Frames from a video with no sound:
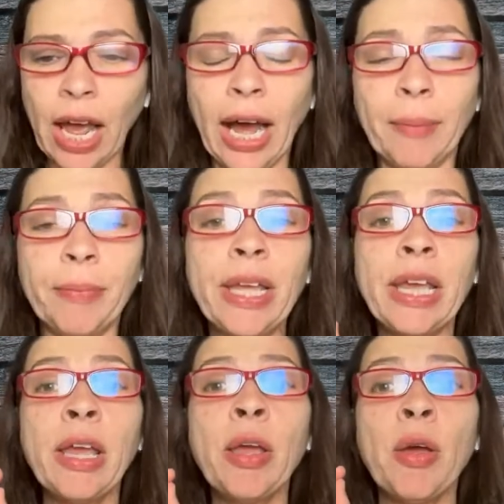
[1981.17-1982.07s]
Um,
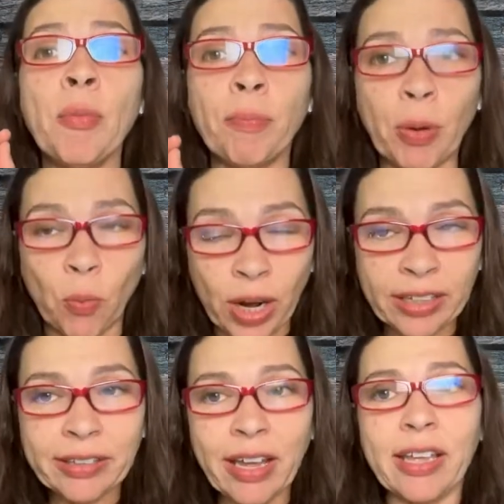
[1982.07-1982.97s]
but what
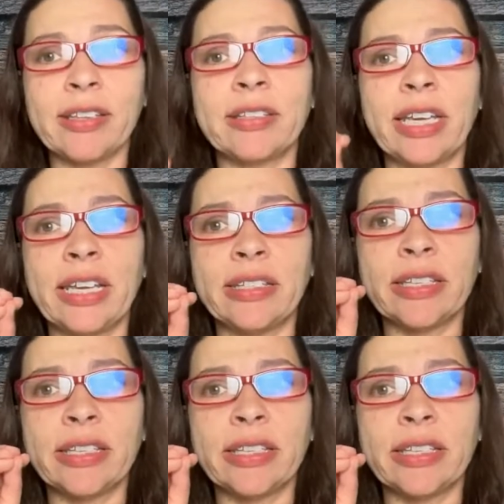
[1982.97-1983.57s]
it does is